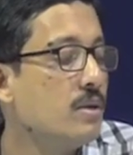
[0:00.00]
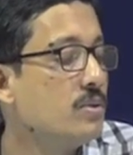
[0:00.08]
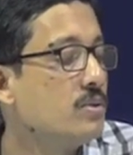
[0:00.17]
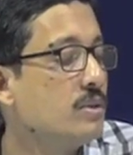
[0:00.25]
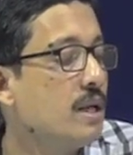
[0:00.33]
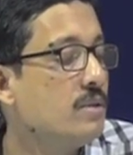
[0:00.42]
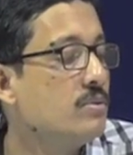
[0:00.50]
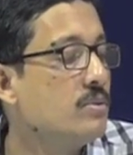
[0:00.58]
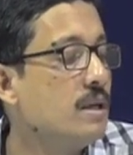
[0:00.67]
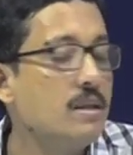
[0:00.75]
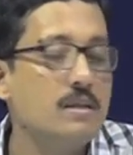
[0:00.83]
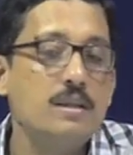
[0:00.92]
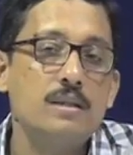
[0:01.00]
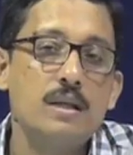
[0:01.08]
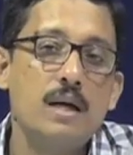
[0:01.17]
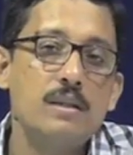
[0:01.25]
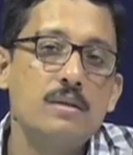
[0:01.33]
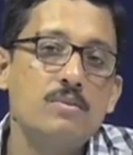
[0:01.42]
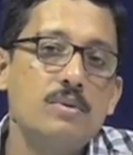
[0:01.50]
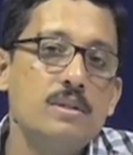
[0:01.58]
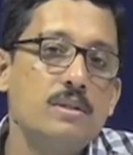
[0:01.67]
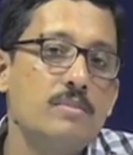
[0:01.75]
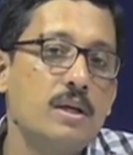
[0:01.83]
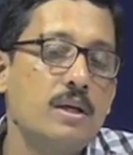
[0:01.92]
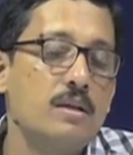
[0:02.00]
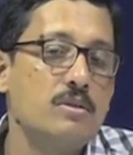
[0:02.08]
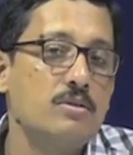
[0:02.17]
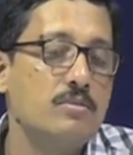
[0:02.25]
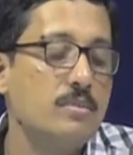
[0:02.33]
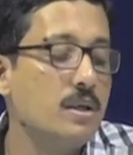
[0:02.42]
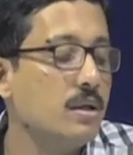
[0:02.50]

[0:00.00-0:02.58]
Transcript: so that's why this other quenching mechanism